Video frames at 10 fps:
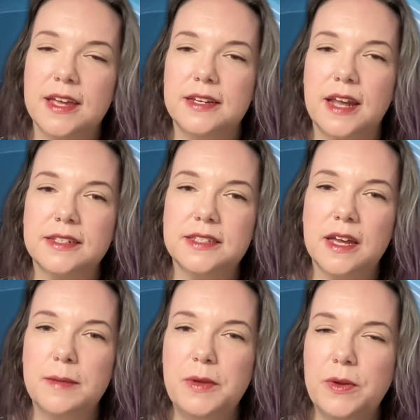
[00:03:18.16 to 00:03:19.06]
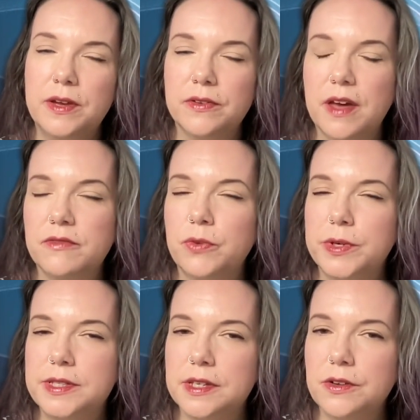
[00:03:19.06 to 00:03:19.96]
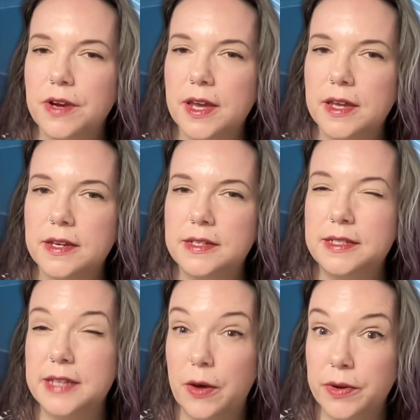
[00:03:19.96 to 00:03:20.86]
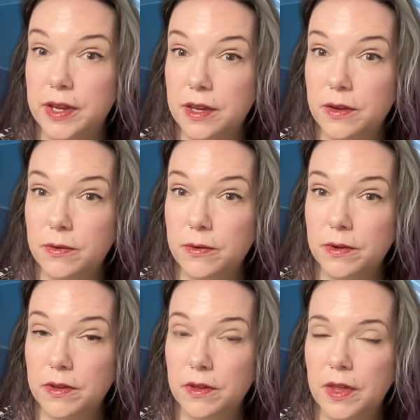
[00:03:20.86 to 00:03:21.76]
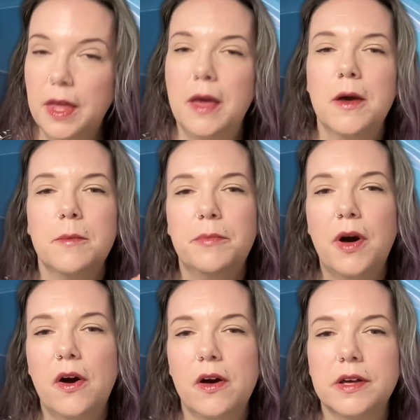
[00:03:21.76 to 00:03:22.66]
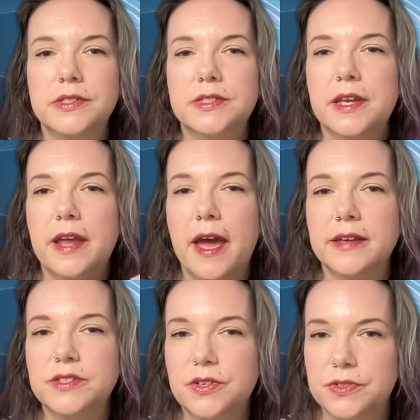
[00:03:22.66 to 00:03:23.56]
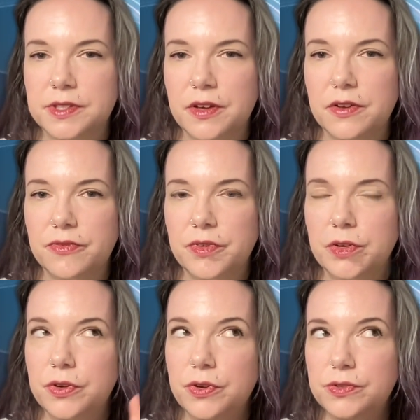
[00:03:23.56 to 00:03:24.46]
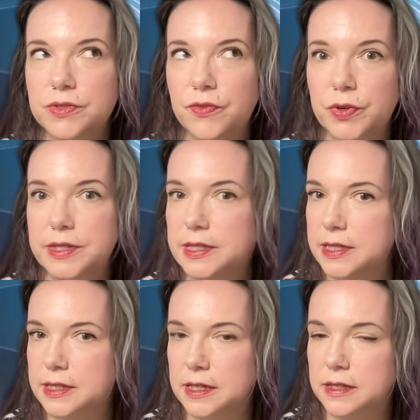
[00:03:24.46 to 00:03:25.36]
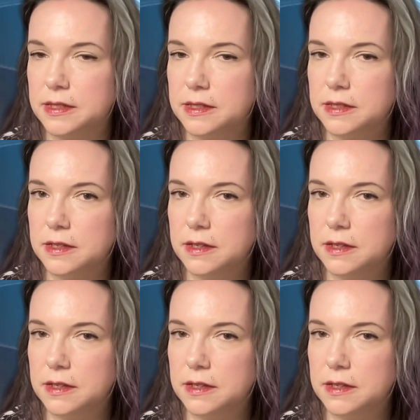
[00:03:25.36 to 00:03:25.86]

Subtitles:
Next time you hear that voice in your head doubting you, pause and ask yourself, whose voice is this?